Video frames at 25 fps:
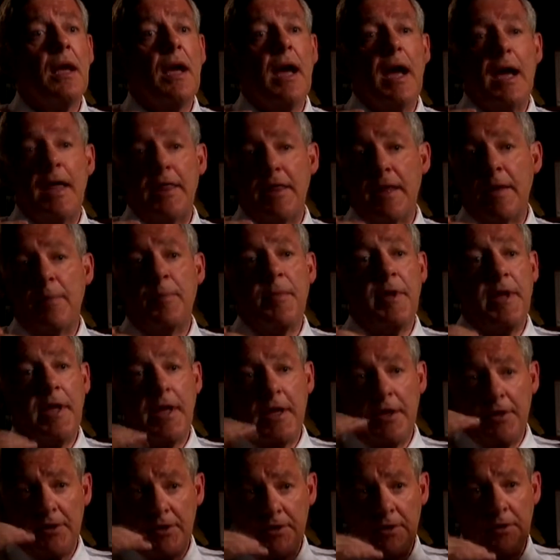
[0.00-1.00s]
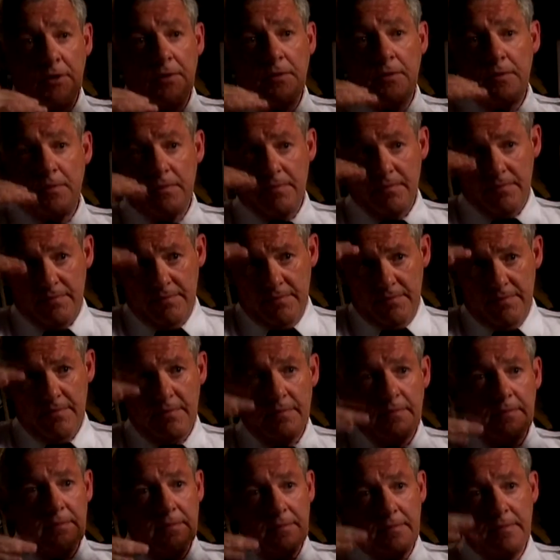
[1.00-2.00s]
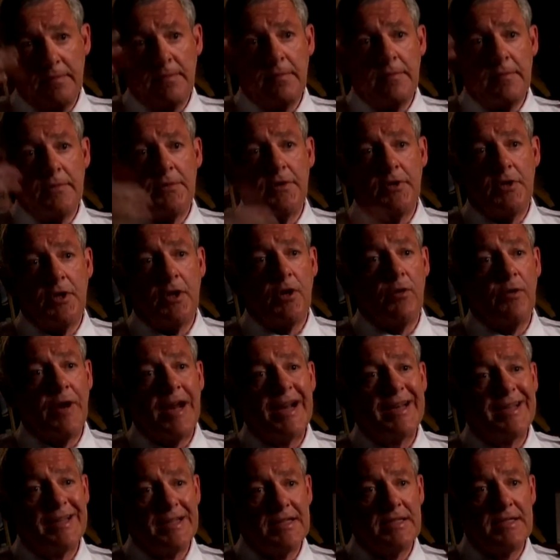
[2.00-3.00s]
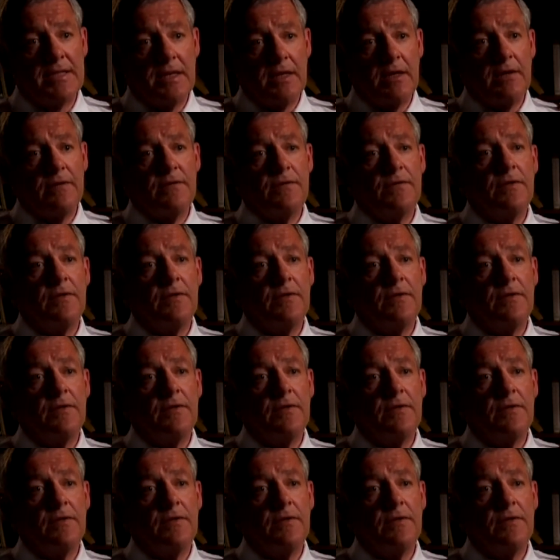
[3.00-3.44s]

and then begin to to correct itself.